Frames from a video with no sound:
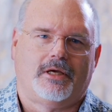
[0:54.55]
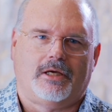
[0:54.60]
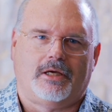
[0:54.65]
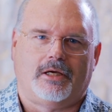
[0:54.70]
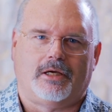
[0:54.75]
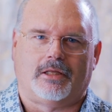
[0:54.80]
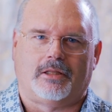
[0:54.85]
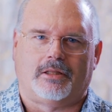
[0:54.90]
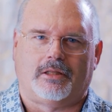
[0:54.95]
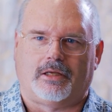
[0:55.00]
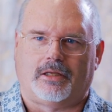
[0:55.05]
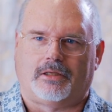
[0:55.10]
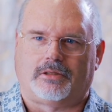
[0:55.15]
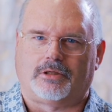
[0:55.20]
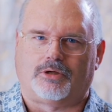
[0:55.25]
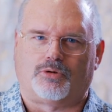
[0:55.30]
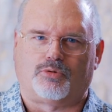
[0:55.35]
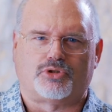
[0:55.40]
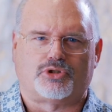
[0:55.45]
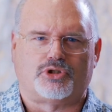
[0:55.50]
And that
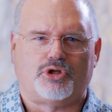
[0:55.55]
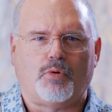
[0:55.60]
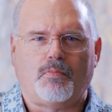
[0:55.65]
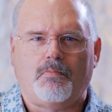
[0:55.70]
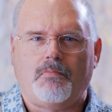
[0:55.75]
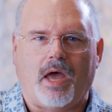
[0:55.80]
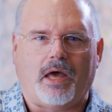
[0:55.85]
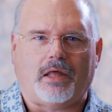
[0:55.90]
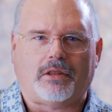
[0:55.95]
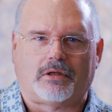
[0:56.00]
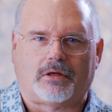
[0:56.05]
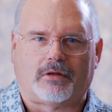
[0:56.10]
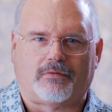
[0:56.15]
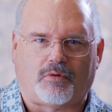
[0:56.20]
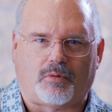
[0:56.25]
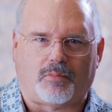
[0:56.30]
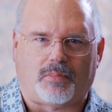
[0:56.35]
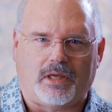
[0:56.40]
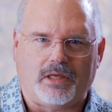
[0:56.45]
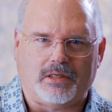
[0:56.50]
there was no method of
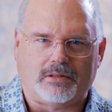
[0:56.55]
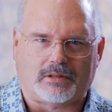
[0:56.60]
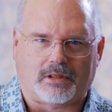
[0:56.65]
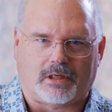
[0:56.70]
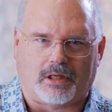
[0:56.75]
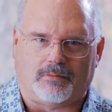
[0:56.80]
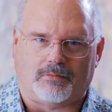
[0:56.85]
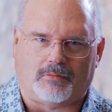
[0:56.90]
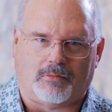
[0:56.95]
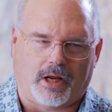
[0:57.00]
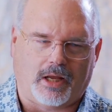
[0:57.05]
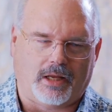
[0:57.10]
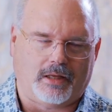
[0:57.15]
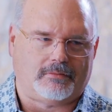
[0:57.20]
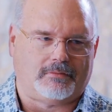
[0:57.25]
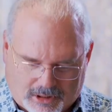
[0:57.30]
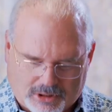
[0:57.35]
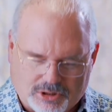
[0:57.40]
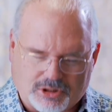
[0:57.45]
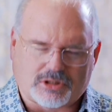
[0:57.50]
appeasing him,
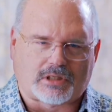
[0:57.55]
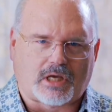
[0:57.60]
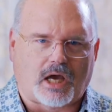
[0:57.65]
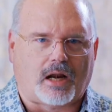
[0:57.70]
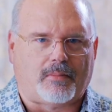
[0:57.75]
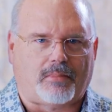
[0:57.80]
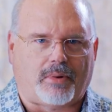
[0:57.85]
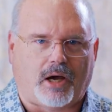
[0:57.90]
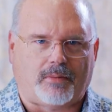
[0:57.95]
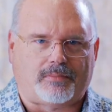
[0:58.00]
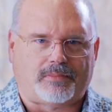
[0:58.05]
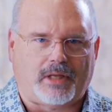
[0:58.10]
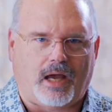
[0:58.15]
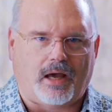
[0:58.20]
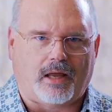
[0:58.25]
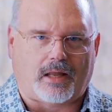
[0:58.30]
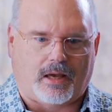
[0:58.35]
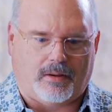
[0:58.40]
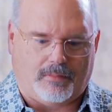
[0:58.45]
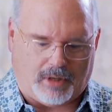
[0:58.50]
right? It just kind of popped
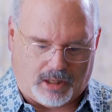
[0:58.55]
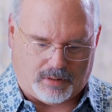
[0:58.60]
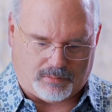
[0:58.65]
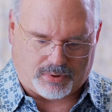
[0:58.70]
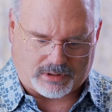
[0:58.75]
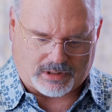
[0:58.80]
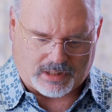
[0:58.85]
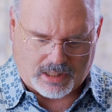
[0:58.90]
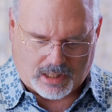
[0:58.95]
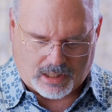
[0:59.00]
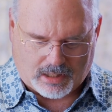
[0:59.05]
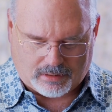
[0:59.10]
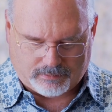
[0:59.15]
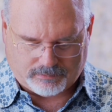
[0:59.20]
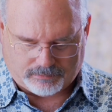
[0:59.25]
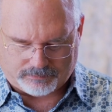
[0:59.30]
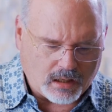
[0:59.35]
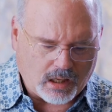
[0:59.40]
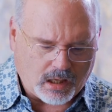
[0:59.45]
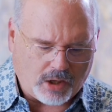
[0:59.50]
out at me. But
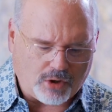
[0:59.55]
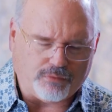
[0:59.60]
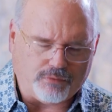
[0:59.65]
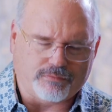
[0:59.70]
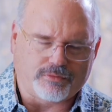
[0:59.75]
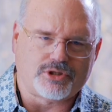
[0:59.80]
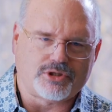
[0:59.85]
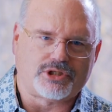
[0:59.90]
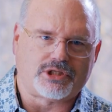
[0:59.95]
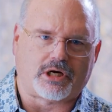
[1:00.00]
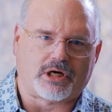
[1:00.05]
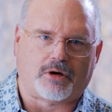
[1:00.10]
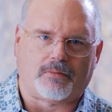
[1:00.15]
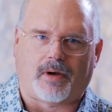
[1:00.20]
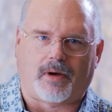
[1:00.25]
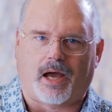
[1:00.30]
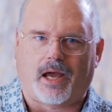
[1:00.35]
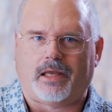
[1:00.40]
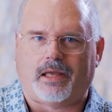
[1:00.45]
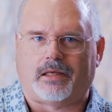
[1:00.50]
then I got over in
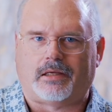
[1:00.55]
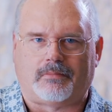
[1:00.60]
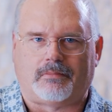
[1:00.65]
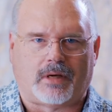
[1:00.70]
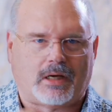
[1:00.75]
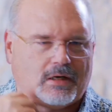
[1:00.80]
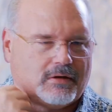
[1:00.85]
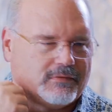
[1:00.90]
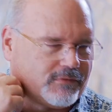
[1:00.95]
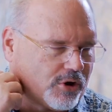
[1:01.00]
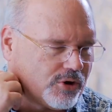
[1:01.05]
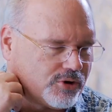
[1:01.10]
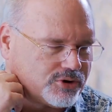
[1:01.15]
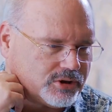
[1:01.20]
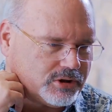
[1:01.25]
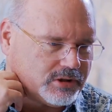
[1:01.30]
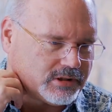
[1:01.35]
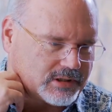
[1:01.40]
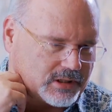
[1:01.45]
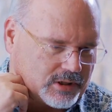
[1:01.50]
Jeremiah in my
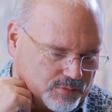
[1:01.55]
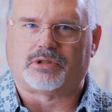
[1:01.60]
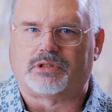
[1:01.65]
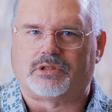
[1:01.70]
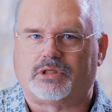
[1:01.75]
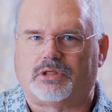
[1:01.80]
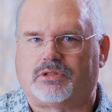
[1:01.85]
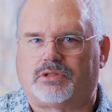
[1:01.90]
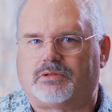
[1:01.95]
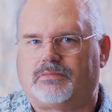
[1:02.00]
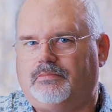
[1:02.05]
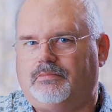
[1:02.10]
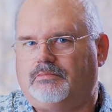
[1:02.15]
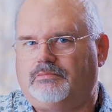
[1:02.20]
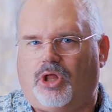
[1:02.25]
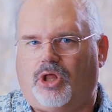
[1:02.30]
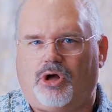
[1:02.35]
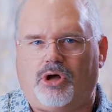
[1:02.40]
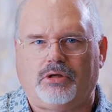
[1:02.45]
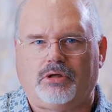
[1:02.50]
devotions, and it's this
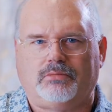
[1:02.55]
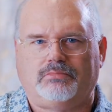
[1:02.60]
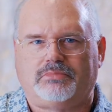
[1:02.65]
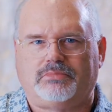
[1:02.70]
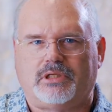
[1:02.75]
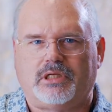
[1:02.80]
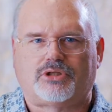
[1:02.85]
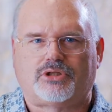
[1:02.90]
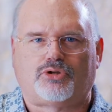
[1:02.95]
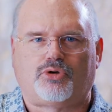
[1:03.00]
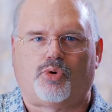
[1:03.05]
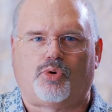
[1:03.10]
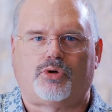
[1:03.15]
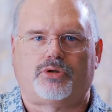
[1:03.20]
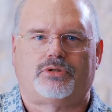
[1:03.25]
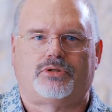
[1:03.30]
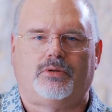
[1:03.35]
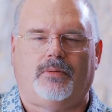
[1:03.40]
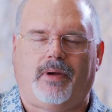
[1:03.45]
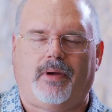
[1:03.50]
long
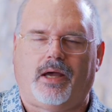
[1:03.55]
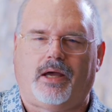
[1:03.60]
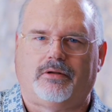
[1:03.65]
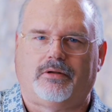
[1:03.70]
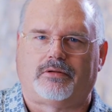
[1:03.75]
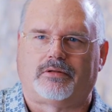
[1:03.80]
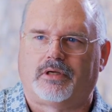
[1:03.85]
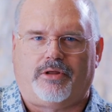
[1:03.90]
discourse about